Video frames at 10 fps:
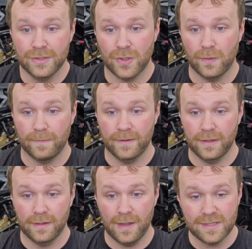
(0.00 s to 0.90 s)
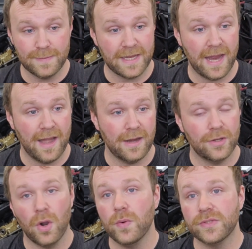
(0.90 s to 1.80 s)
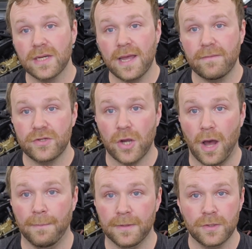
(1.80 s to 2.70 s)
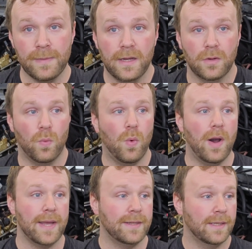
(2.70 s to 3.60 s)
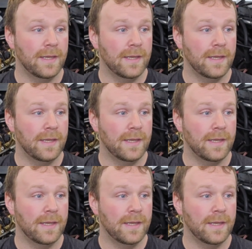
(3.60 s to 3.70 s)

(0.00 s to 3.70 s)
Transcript: So as a mechanic, you're always going to have a job, no matter what.